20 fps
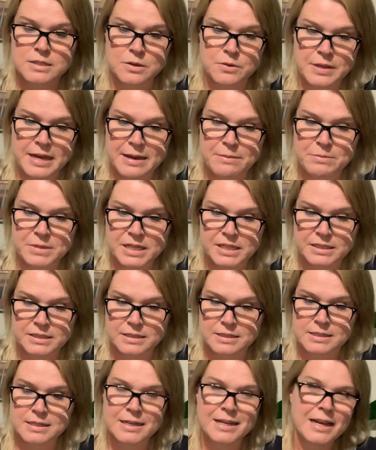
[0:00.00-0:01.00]
So that
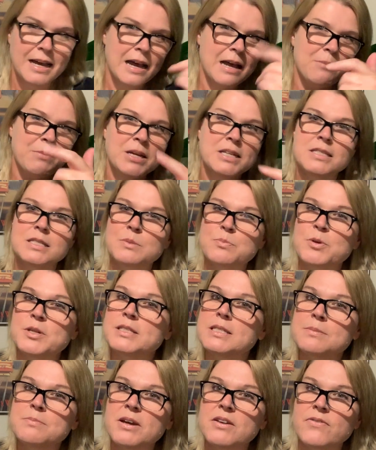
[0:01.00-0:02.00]
means I might
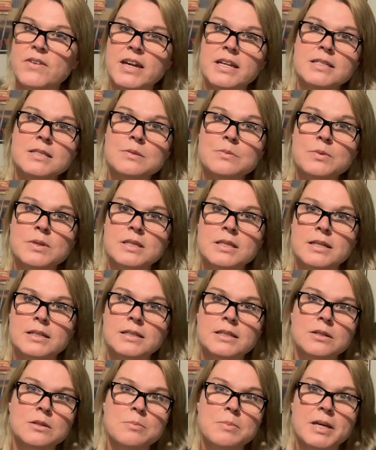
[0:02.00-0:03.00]
spritz my face with a
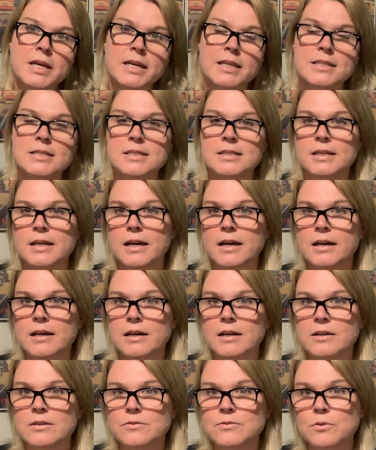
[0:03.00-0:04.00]
little bit
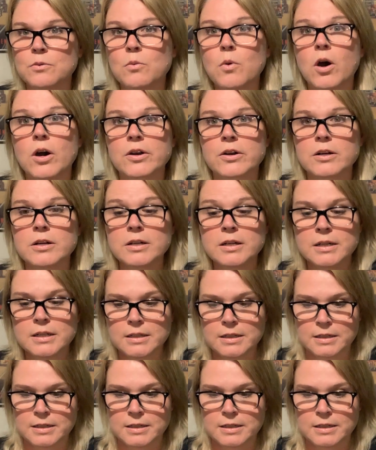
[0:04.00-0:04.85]
of water